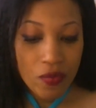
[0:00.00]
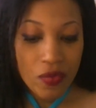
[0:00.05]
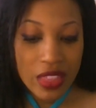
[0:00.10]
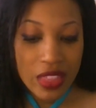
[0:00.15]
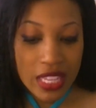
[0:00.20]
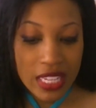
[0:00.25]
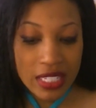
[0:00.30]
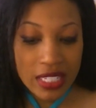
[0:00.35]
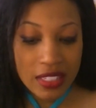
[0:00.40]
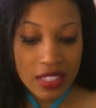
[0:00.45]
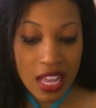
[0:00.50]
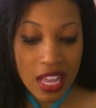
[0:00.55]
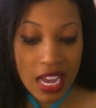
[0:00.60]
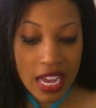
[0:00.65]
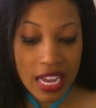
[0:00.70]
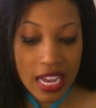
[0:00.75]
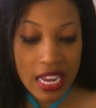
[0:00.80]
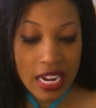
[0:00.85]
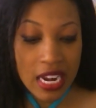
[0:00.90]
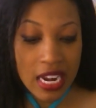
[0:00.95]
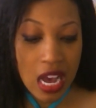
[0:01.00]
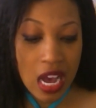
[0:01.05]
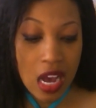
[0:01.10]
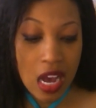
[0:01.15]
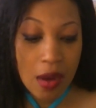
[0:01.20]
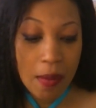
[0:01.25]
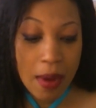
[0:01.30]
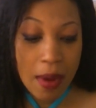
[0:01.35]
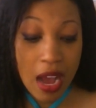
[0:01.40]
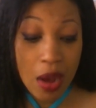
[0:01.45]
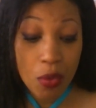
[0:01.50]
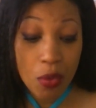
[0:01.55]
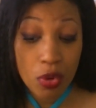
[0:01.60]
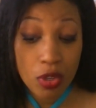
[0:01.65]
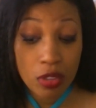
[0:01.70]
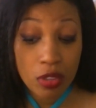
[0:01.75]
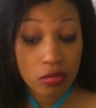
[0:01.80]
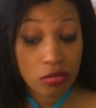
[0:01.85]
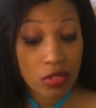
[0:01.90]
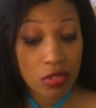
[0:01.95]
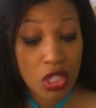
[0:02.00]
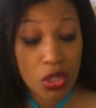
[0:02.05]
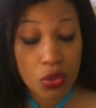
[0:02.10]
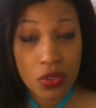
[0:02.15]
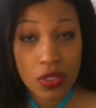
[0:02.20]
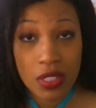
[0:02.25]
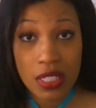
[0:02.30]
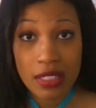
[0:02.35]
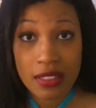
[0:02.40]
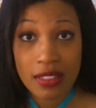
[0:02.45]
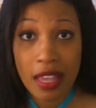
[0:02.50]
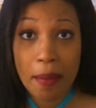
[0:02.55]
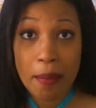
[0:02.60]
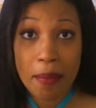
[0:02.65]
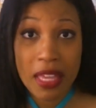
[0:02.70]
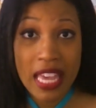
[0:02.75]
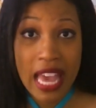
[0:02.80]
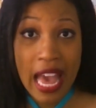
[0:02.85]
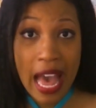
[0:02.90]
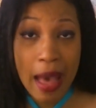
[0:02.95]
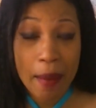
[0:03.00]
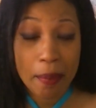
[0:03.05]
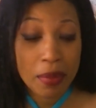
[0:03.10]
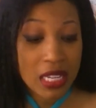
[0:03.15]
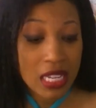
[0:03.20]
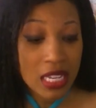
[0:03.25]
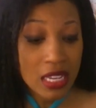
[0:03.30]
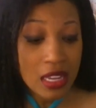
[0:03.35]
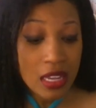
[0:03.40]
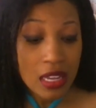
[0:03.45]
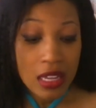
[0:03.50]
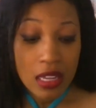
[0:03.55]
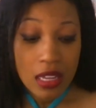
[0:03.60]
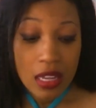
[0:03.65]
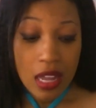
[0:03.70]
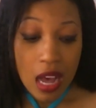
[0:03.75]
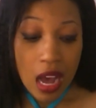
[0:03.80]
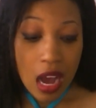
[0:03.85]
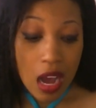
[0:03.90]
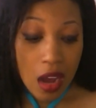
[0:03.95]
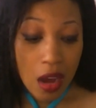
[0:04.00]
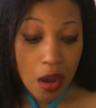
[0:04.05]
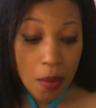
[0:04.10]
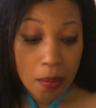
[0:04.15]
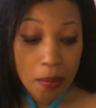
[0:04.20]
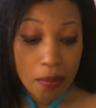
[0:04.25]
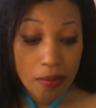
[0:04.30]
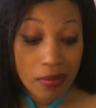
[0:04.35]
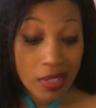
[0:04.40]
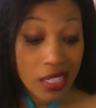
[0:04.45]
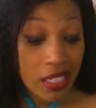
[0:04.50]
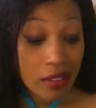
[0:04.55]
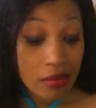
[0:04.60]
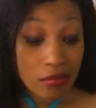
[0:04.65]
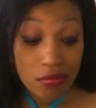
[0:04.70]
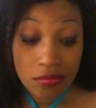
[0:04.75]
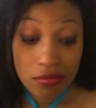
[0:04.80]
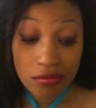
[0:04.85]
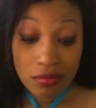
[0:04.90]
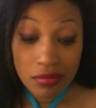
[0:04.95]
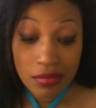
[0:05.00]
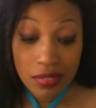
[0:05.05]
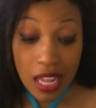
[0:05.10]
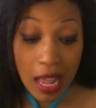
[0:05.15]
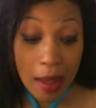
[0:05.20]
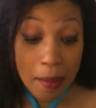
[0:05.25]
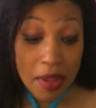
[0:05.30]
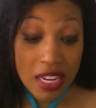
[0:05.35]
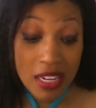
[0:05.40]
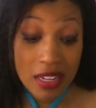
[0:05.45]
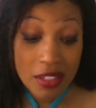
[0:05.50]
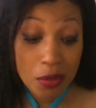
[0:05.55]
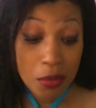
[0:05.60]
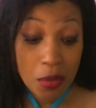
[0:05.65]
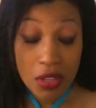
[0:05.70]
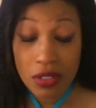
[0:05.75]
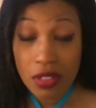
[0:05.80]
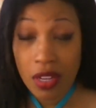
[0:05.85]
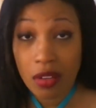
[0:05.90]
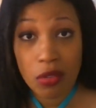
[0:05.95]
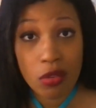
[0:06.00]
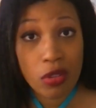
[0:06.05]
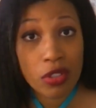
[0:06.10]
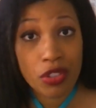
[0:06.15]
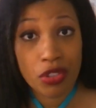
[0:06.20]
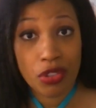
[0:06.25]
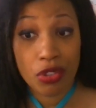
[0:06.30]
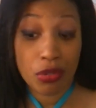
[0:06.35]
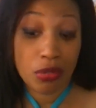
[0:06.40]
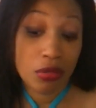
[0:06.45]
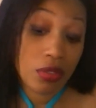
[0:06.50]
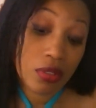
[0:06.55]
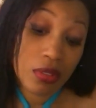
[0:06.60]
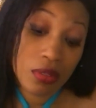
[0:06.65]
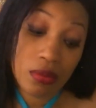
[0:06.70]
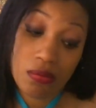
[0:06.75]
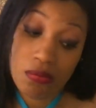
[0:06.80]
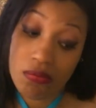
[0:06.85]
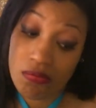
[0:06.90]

this line. I will use this and be happy. But I mean, it smells like orange juice,